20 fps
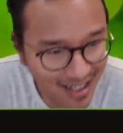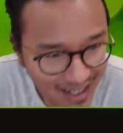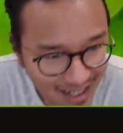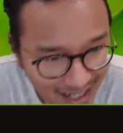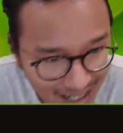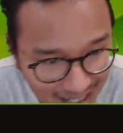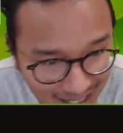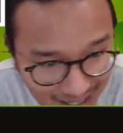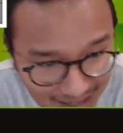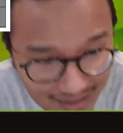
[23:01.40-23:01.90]

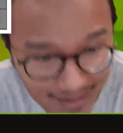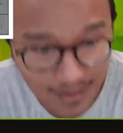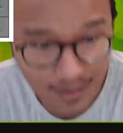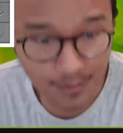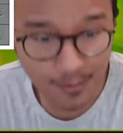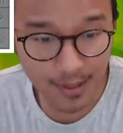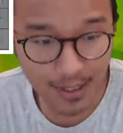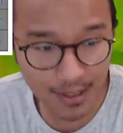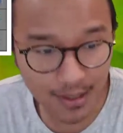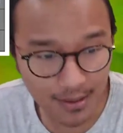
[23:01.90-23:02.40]
And this is
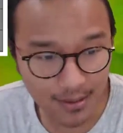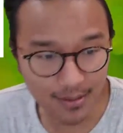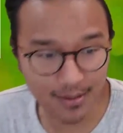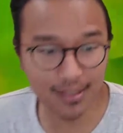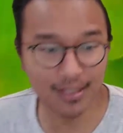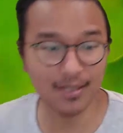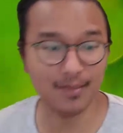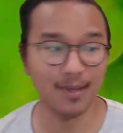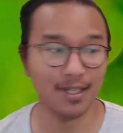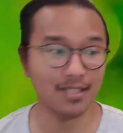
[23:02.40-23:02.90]
really cool
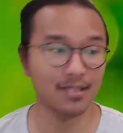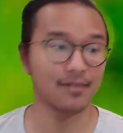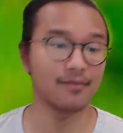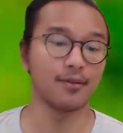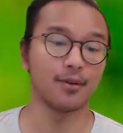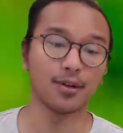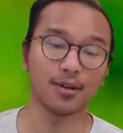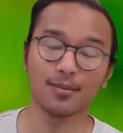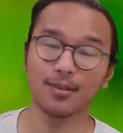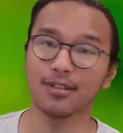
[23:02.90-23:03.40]
because it makes it
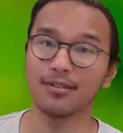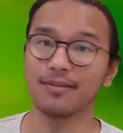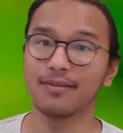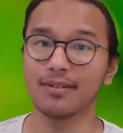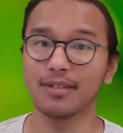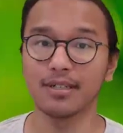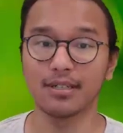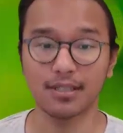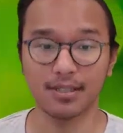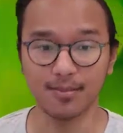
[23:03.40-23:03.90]
affordable
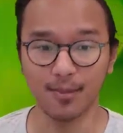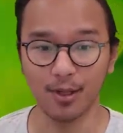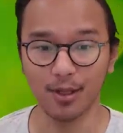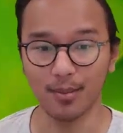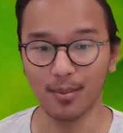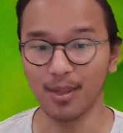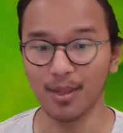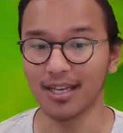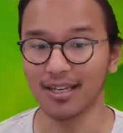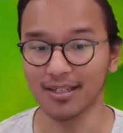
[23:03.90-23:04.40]
for smaller
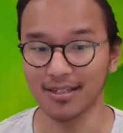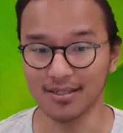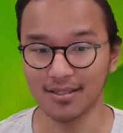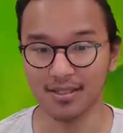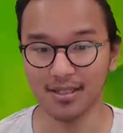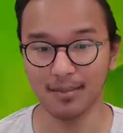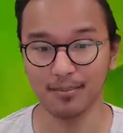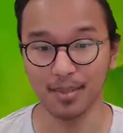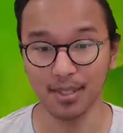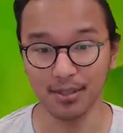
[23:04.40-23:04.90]
players
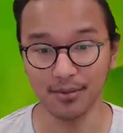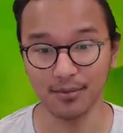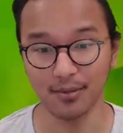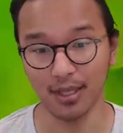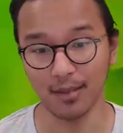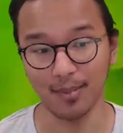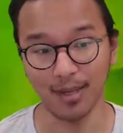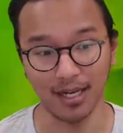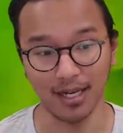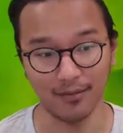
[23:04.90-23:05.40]
to build
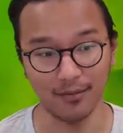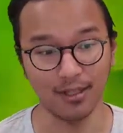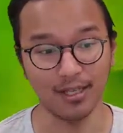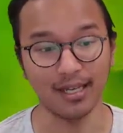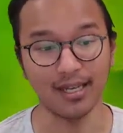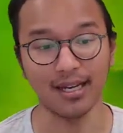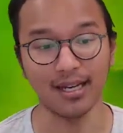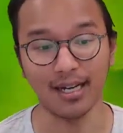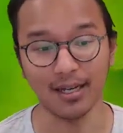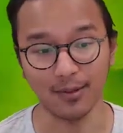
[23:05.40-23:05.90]
really powerful
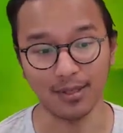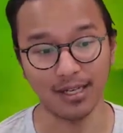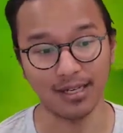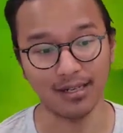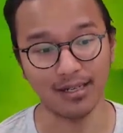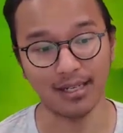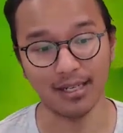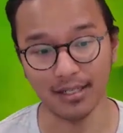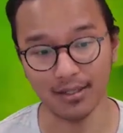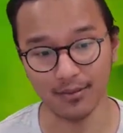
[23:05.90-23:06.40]
AI without
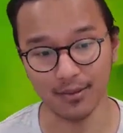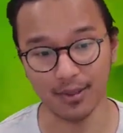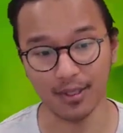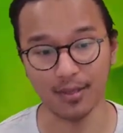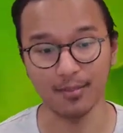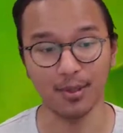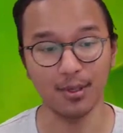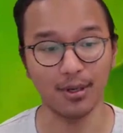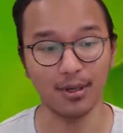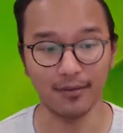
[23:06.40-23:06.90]
needing to
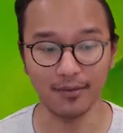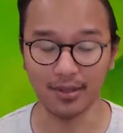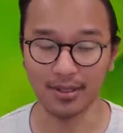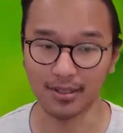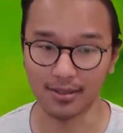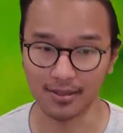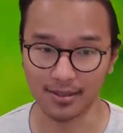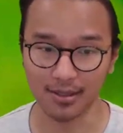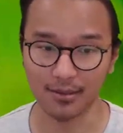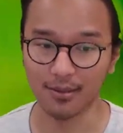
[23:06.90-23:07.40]
recompute
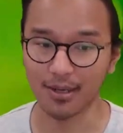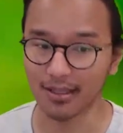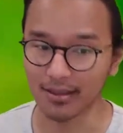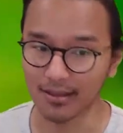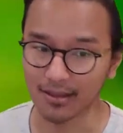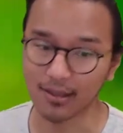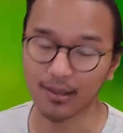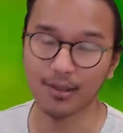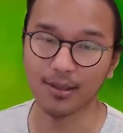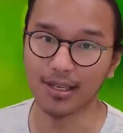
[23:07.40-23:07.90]
everything. So rather
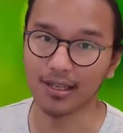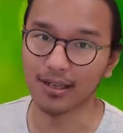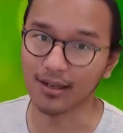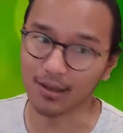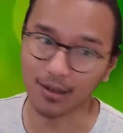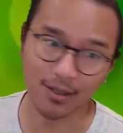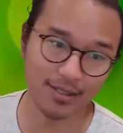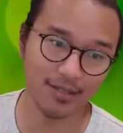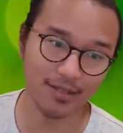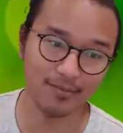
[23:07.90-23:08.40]
than looking at a
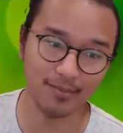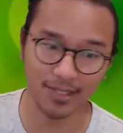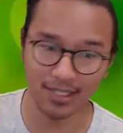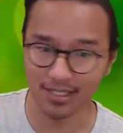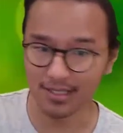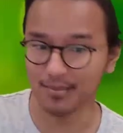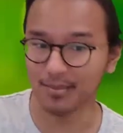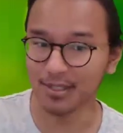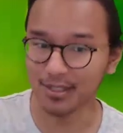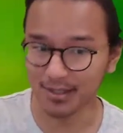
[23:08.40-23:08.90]
cost of millions
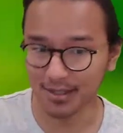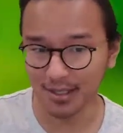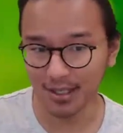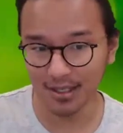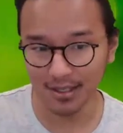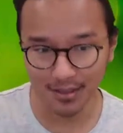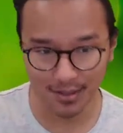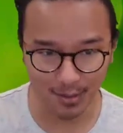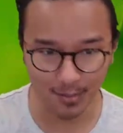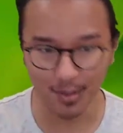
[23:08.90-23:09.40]
and millions of
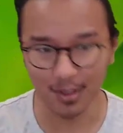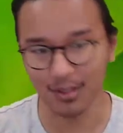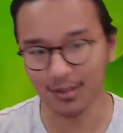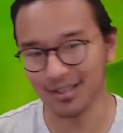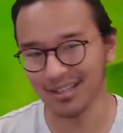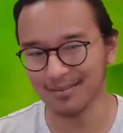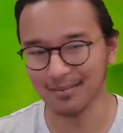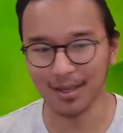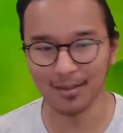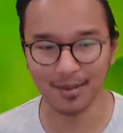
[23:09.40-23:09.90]
dollars, you'd be
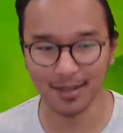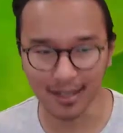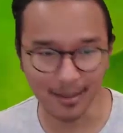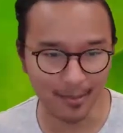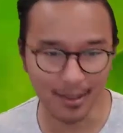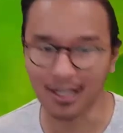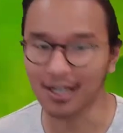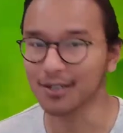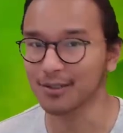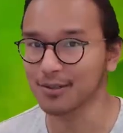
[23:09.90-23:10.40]
looking at maybe a couple
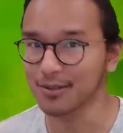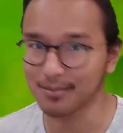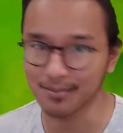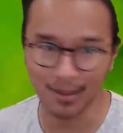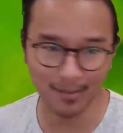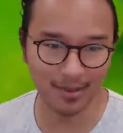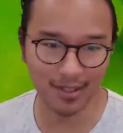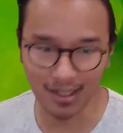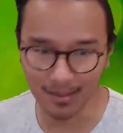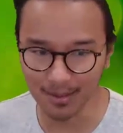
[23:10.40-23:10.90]
of hundred,
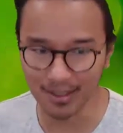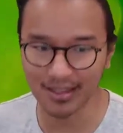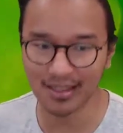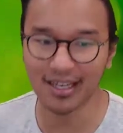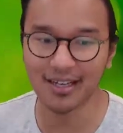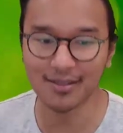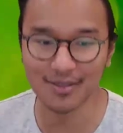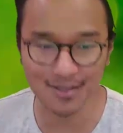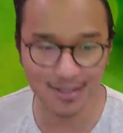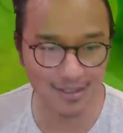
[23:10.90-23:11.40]
maybe a couple of
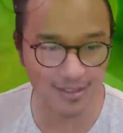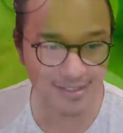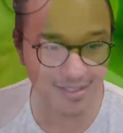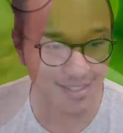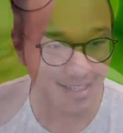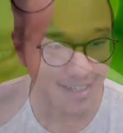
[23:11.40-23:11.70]
$1,000s.